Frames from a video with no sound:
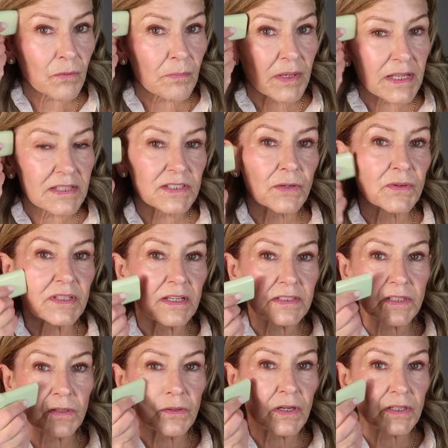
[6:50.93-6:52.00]
bit so it
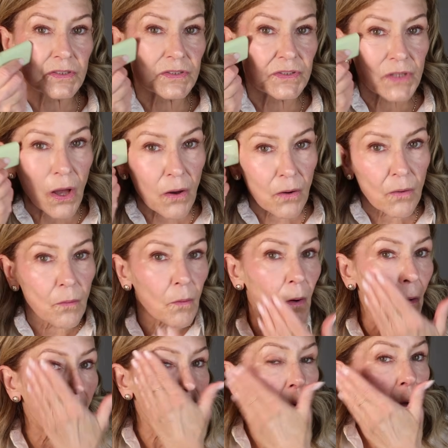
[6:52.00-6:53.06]
doesn't look so
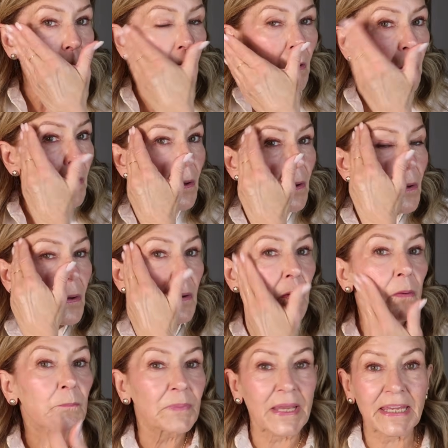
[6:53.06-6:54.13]

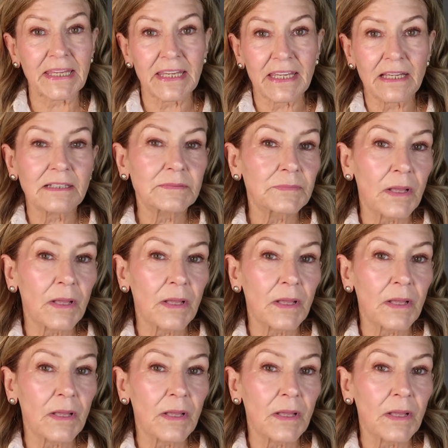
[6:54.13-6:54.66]
pinky.